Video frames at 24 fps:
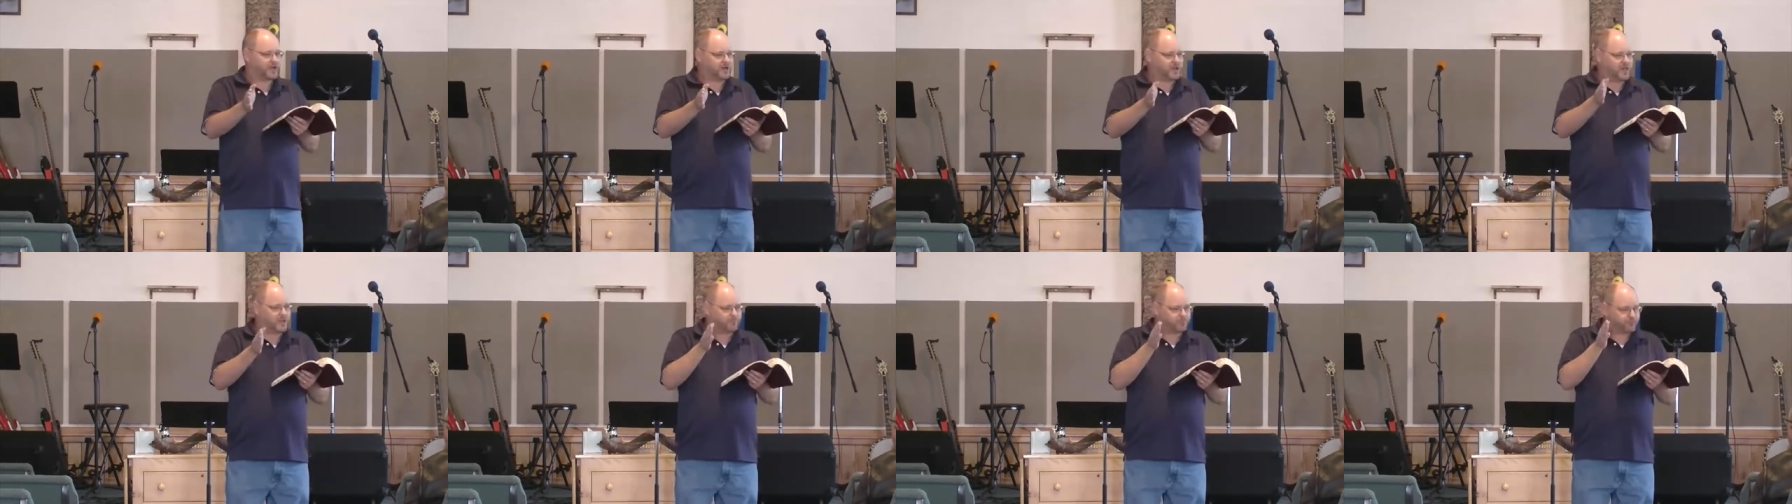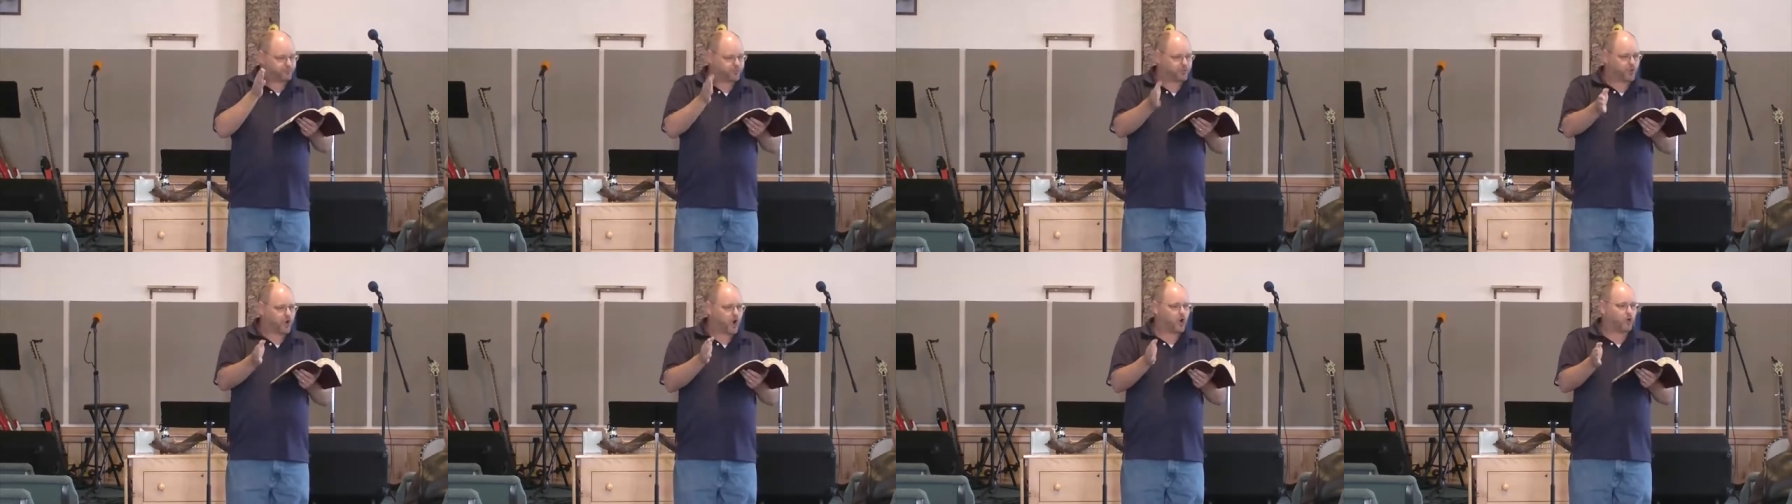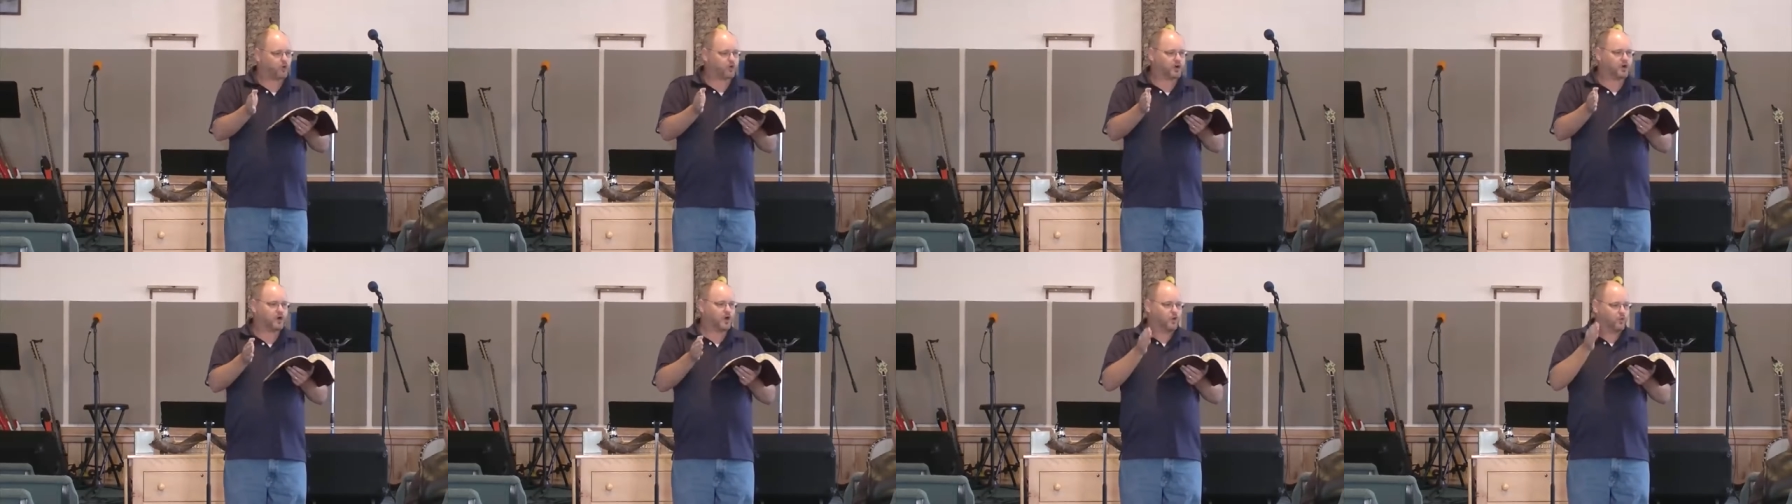It, it
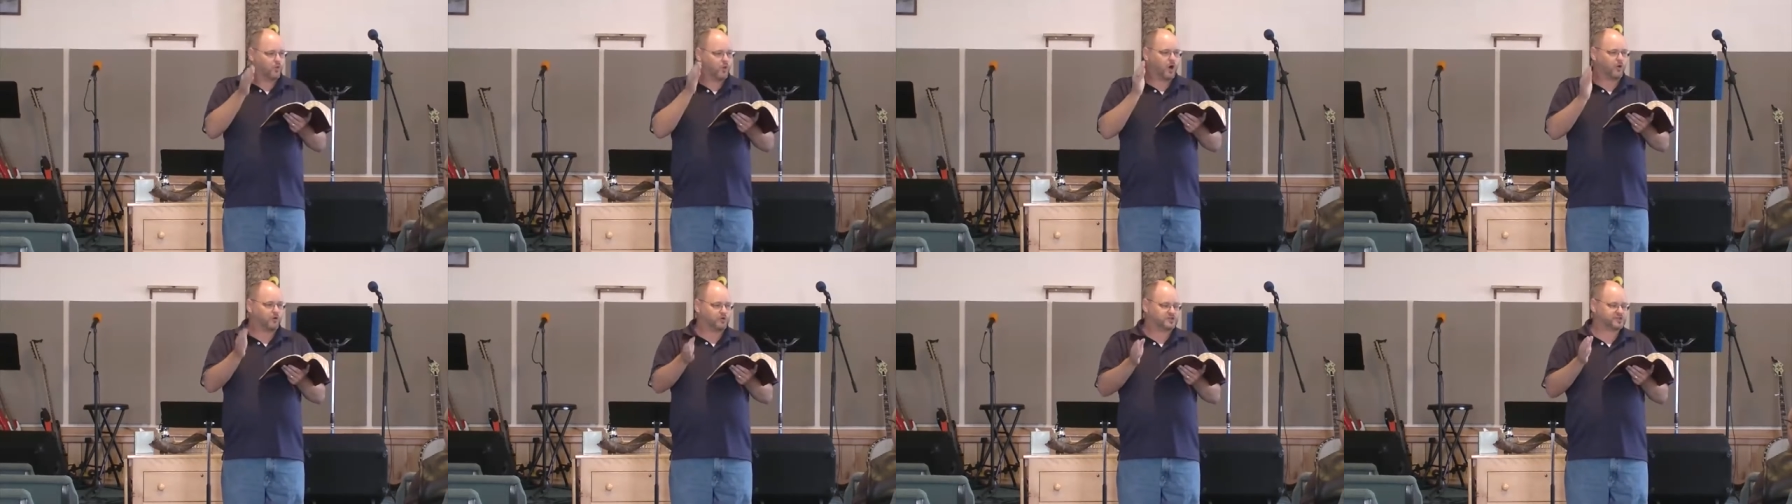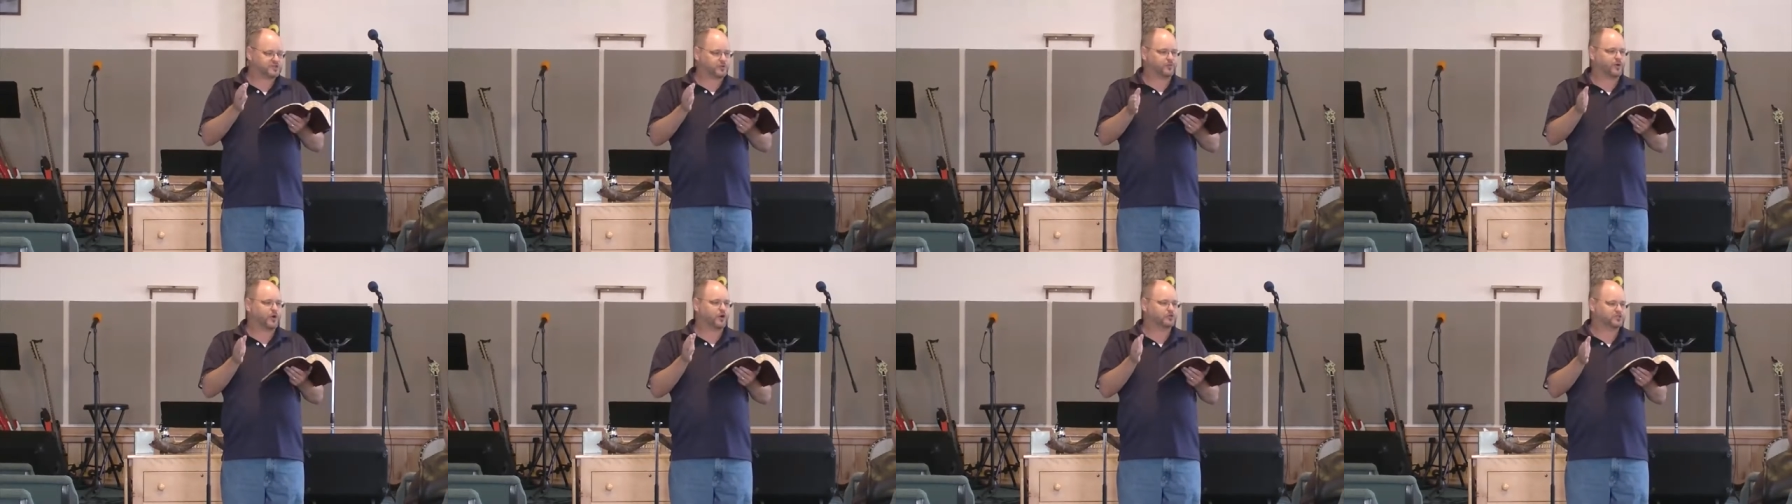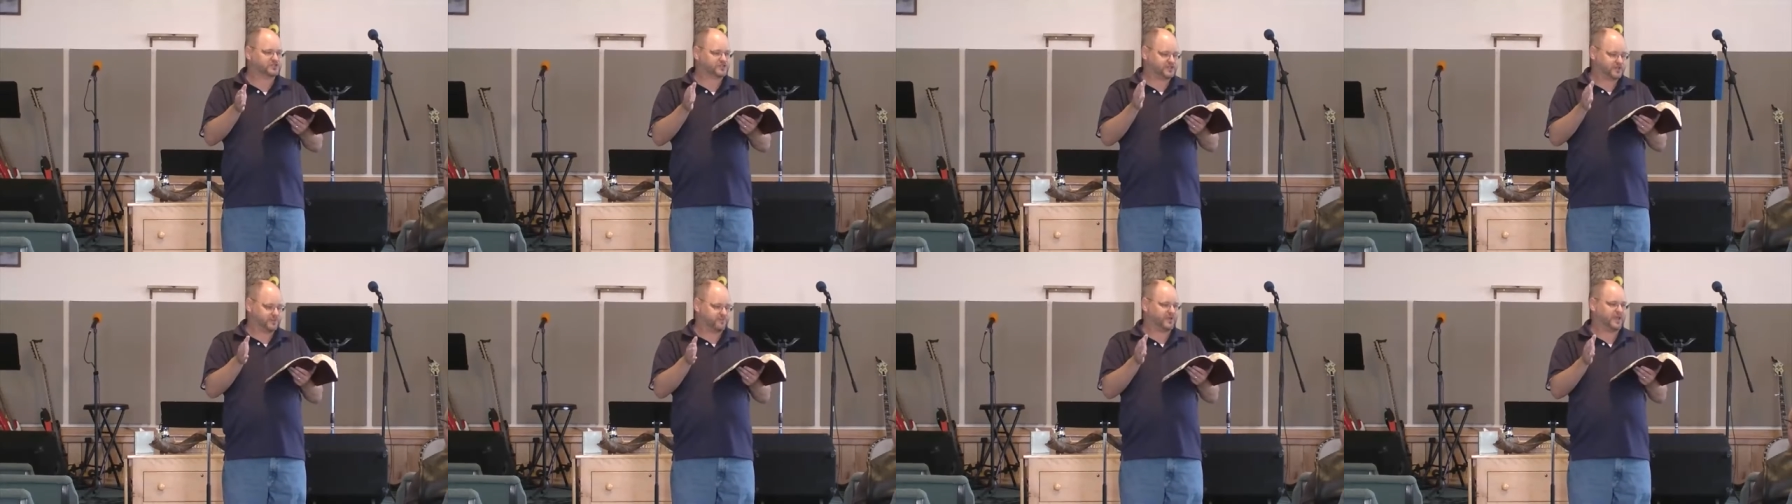broke what was
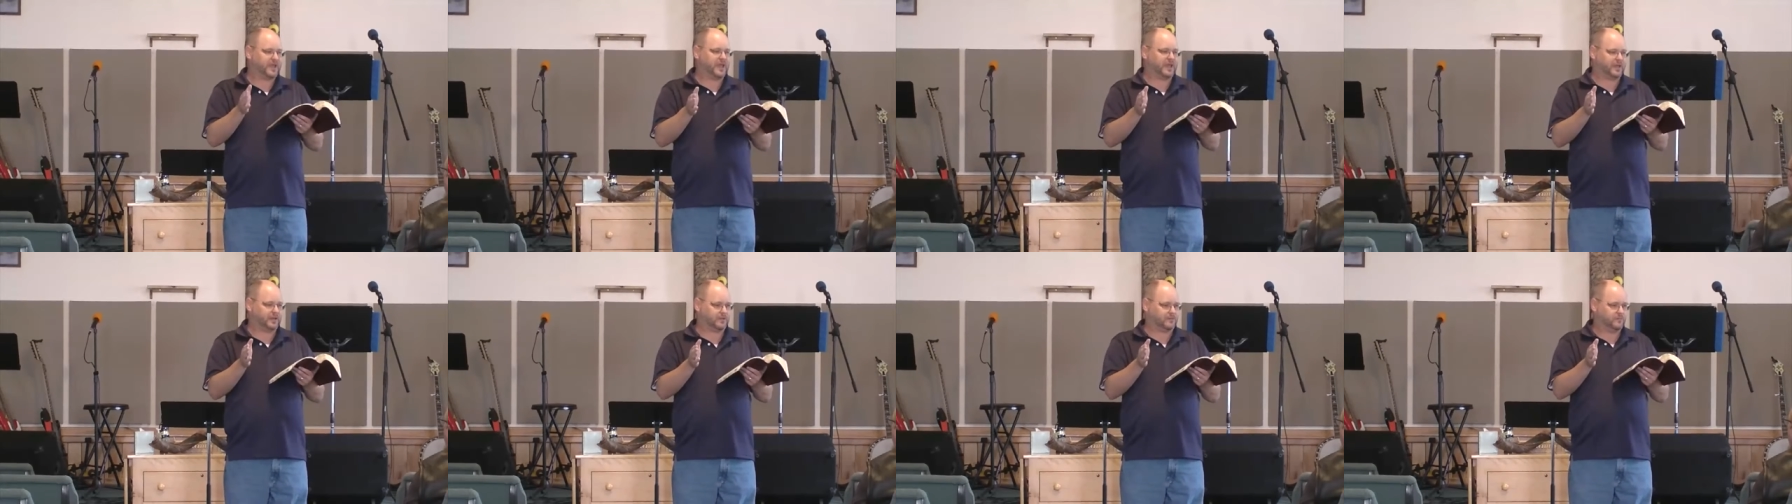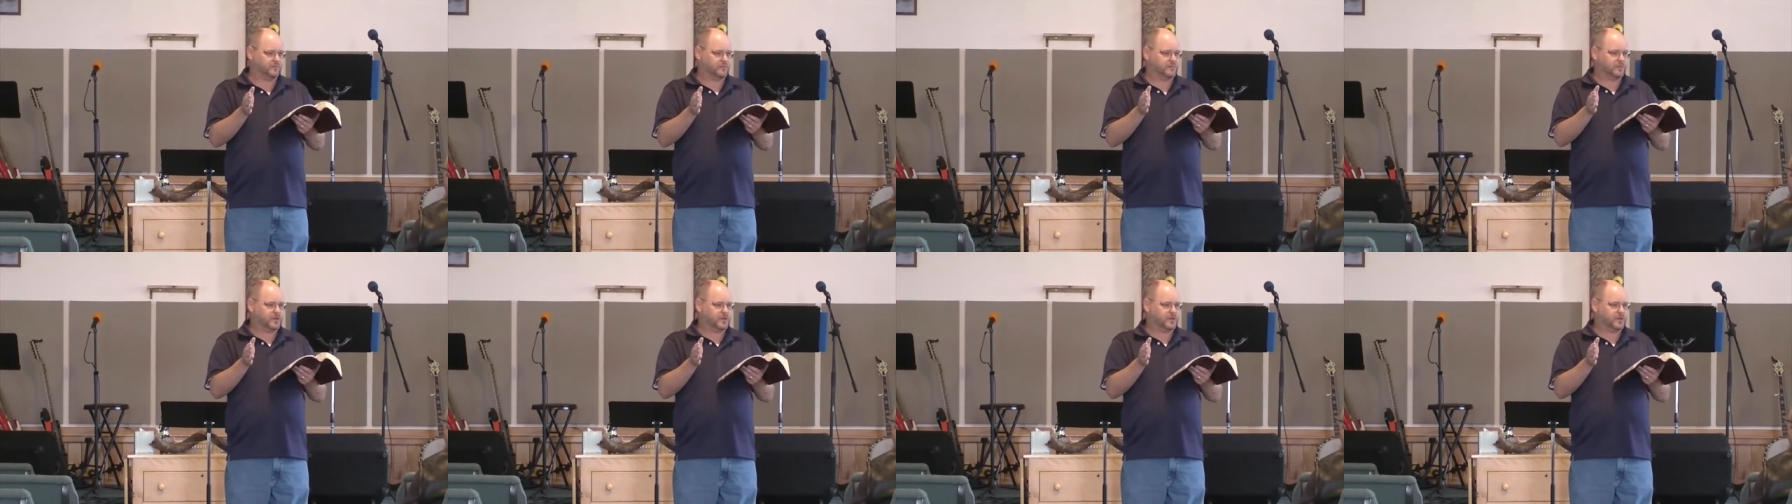supposed to be.